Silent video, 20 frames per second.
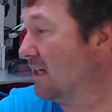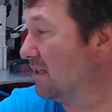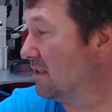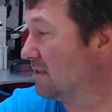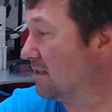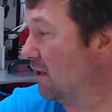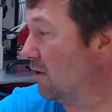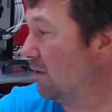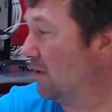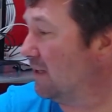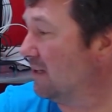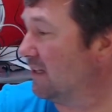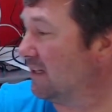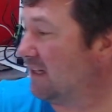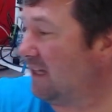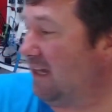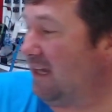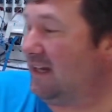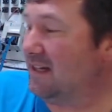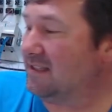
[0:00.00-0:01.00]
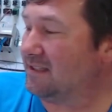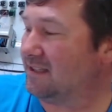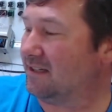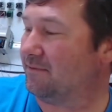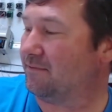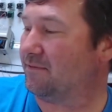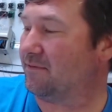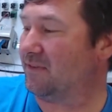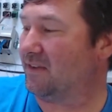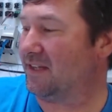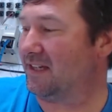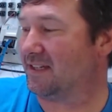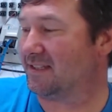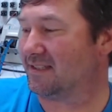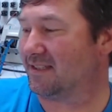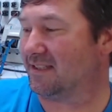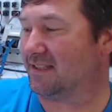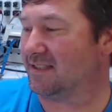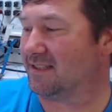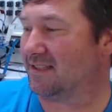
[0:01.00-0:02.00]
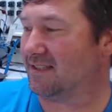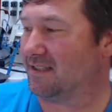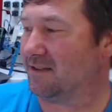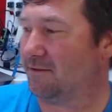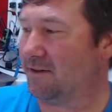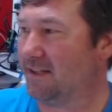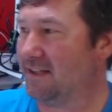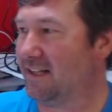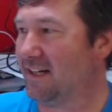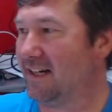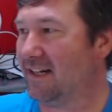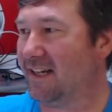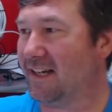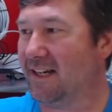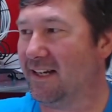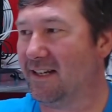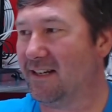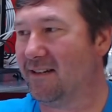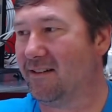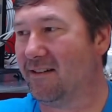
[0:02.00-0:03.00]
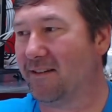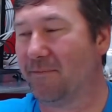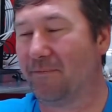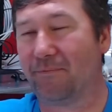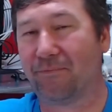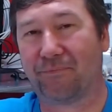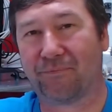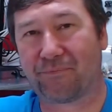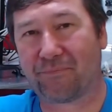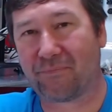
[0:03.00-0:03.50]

So in the case of this, and this is the one that I get it on,